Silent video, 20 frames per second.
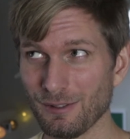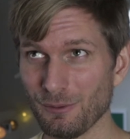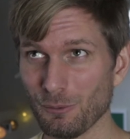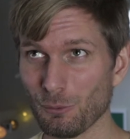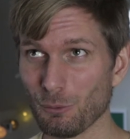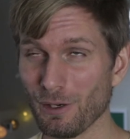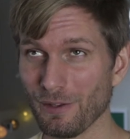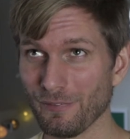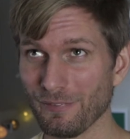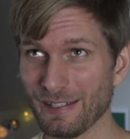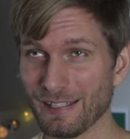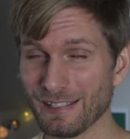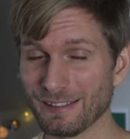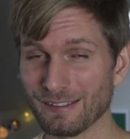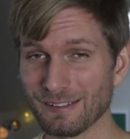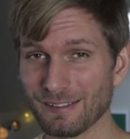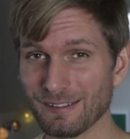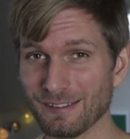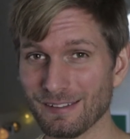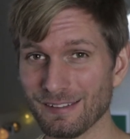1
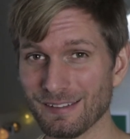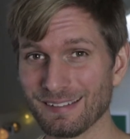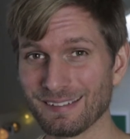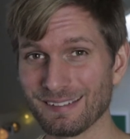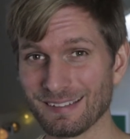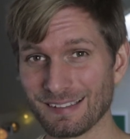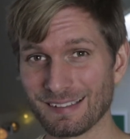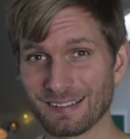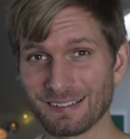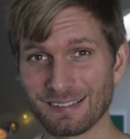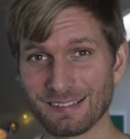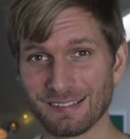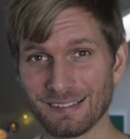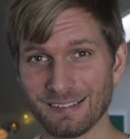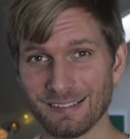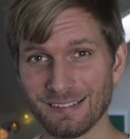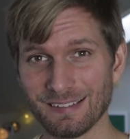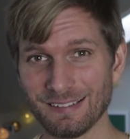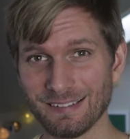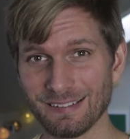and 6
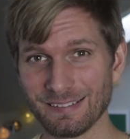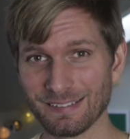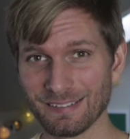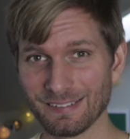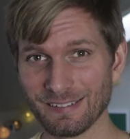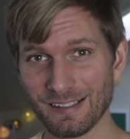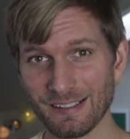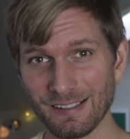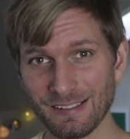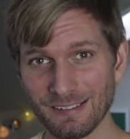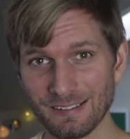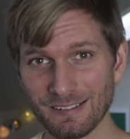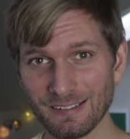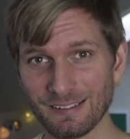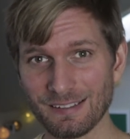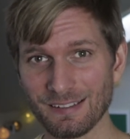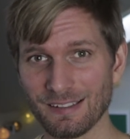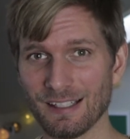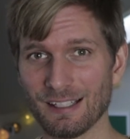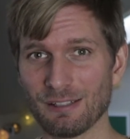in the night,